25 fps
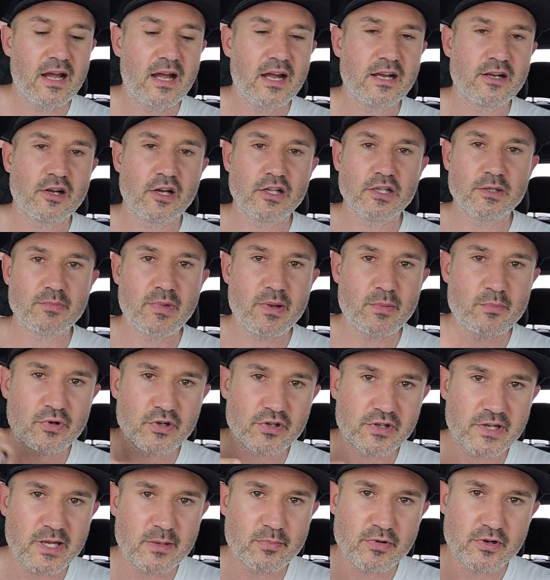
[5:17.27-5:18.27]
i call it my
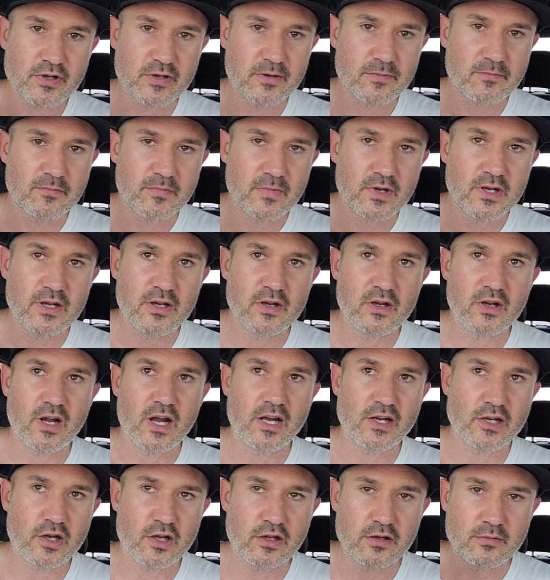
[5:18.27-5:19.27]
bookkeeper
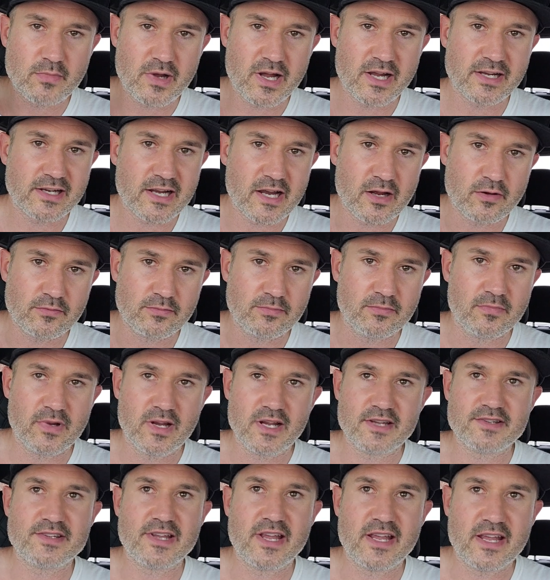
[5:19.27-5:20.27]
I call up my accountant.
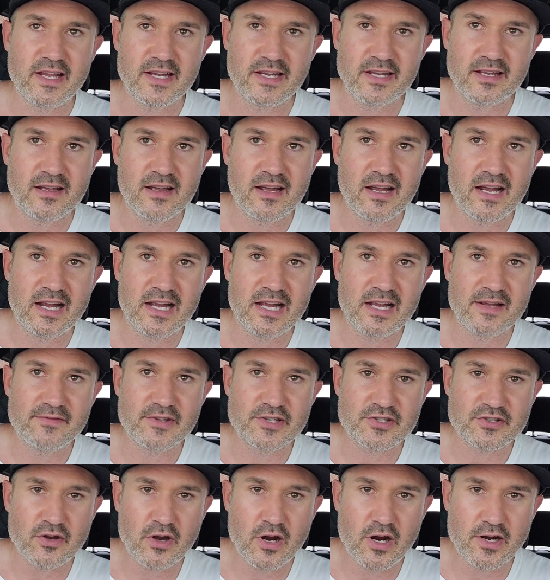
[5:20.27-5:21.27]
I say, hey, I have
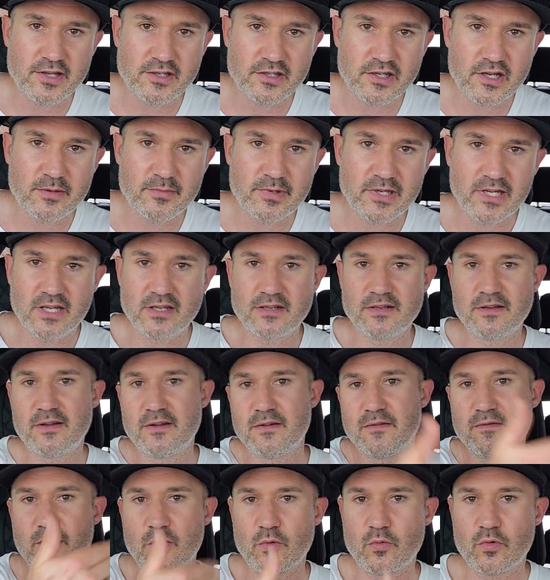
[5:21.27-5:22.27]
this audit coming in
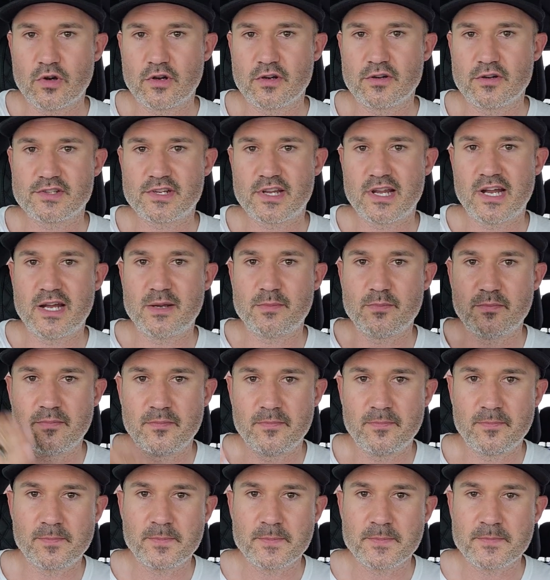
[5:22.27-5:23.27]
for workers' comp
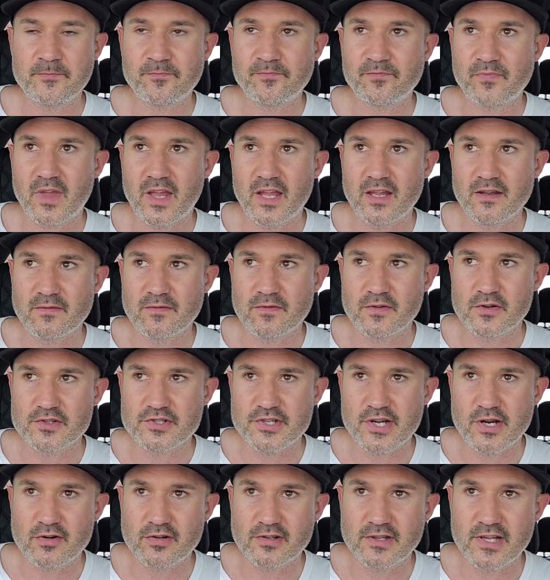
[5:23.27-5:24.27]
and for
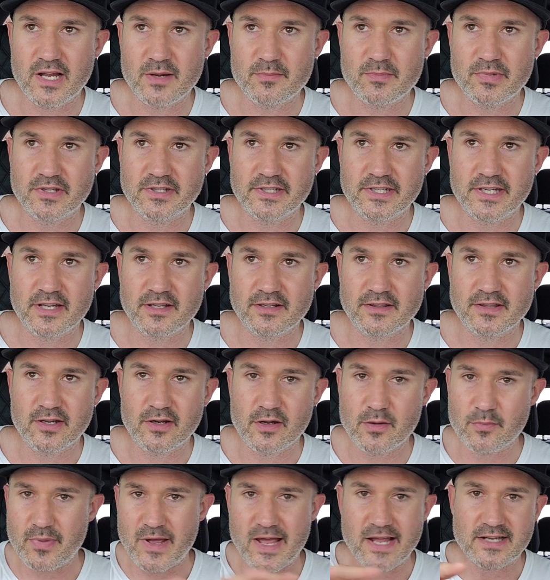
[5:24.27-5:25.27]
general liability.
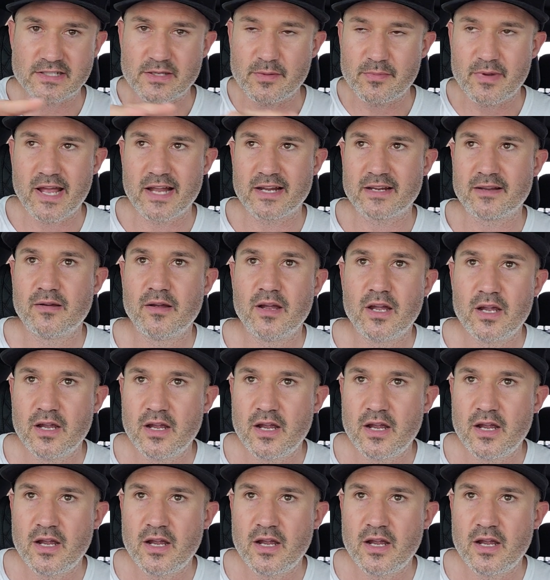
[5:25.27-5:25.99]
They're back to back.